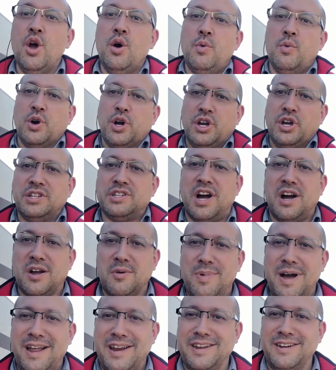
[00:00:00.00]
We're going to talk
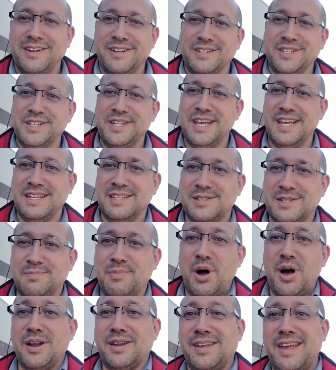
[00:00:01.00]
about it on today's
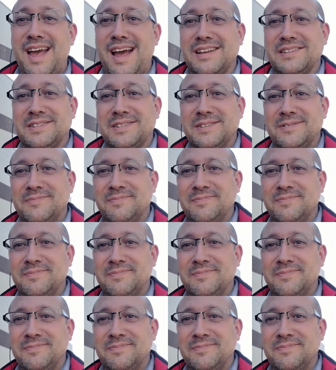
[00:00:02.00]
podcast.